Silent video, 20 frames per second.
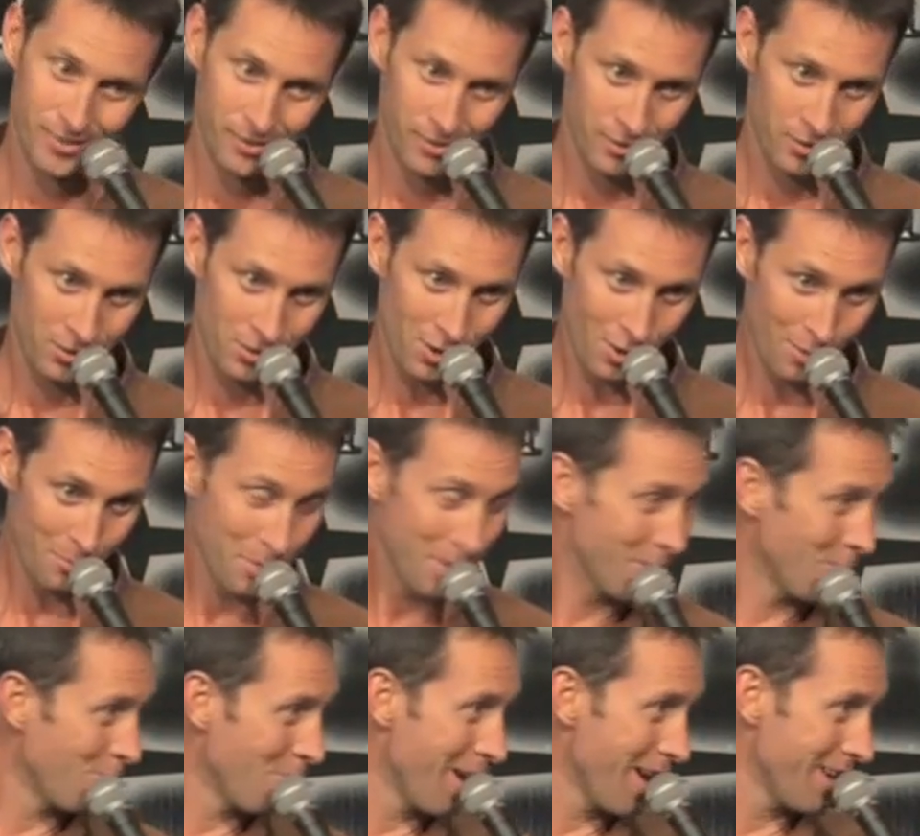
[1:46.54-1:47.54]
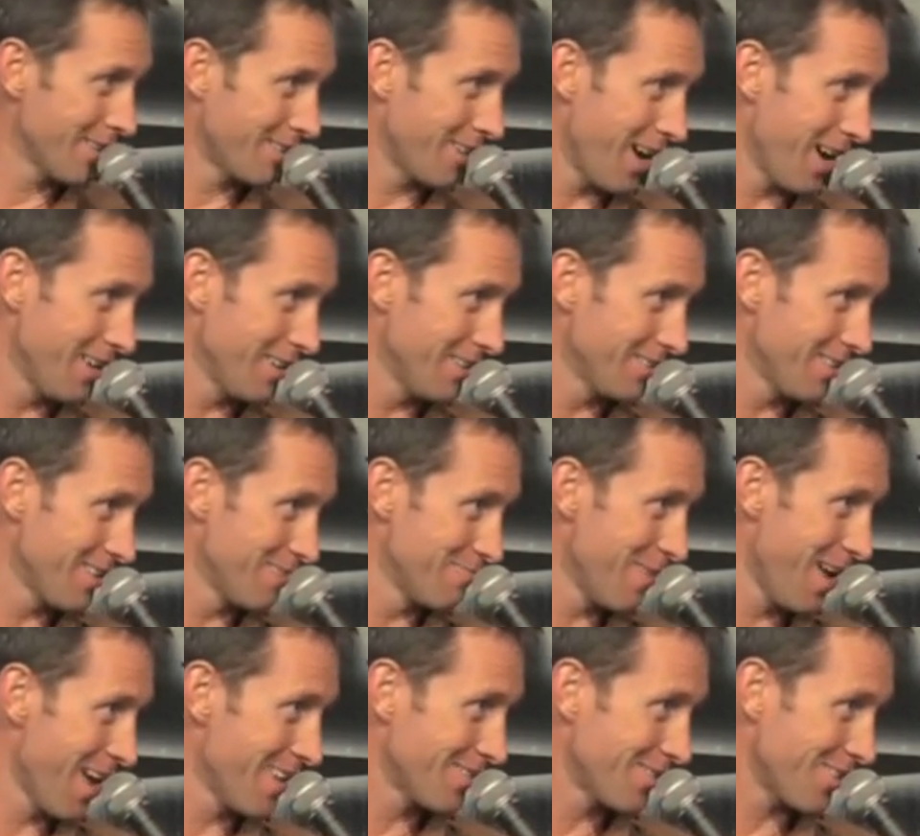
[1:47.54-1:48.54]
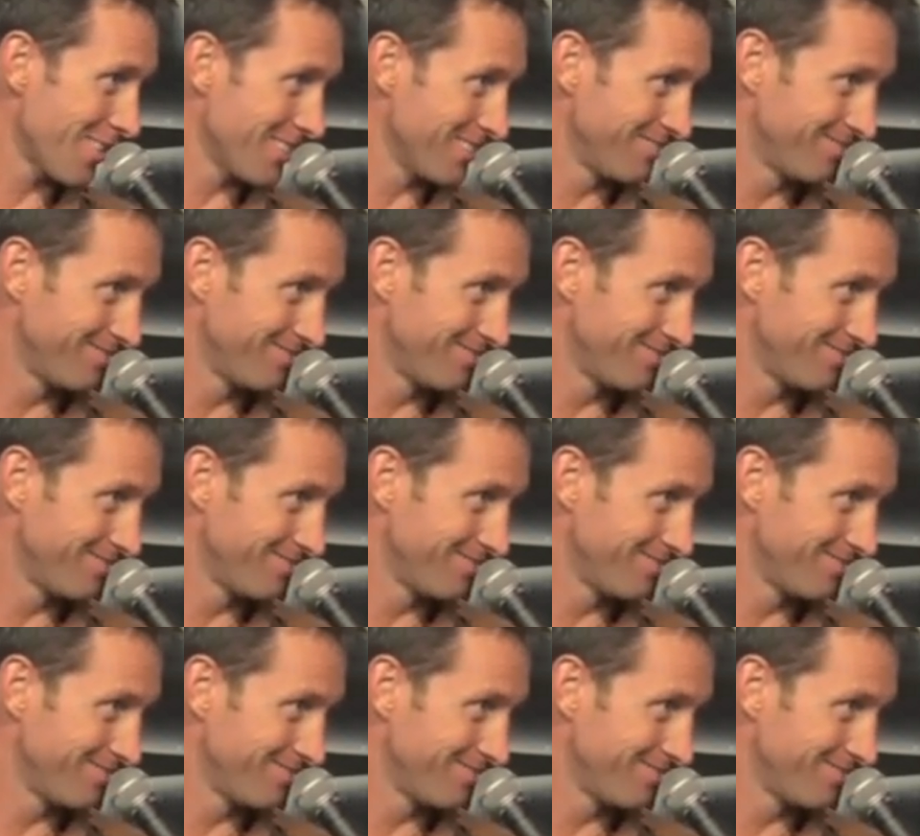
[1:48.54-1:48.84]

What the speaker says: Show me the way, tiny Zen master.